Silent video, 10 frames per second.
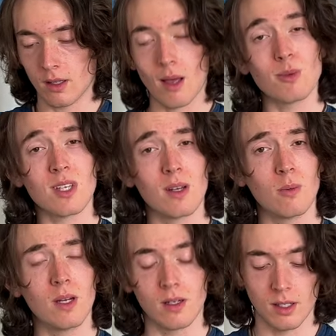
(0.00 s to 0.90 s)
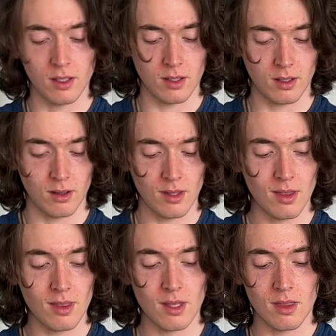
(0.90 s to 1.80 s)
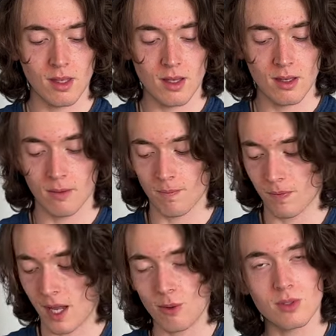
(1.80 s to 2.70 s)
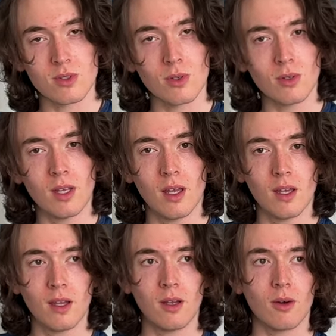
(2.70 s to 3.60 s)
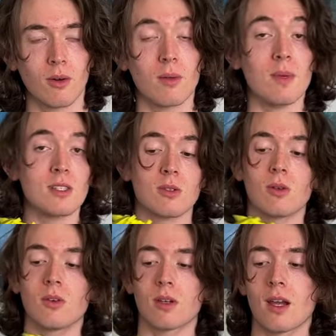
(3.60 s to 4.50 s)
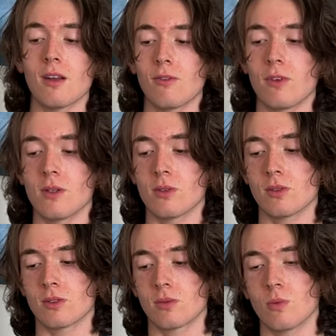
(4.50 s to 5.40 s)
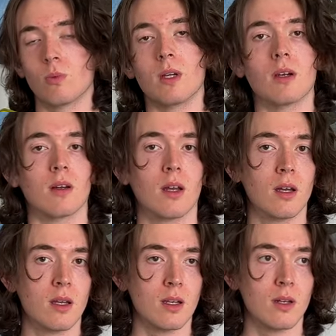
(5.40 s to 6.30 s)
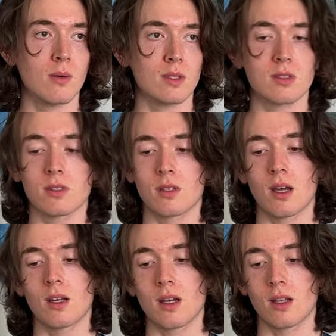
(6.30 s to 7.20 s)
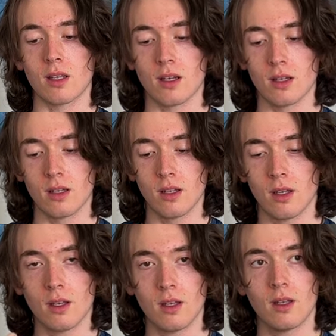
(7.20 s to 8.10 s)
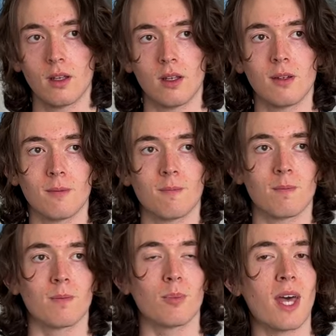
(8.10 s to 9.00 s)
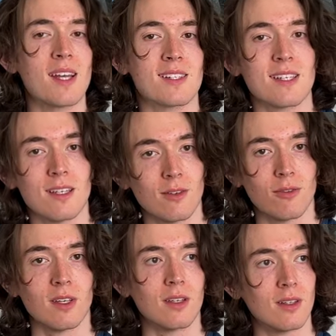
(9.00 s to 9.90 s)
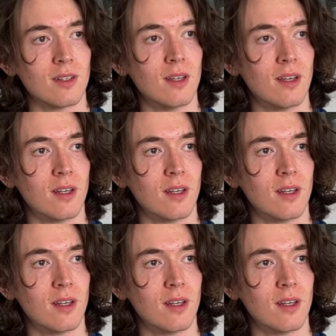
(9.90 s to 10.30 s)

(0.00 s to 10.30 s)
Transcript: that was kind of weird. And then the, the outsole or the midsole kind of feels weird. You know, it's kind of got like a plasticky feel.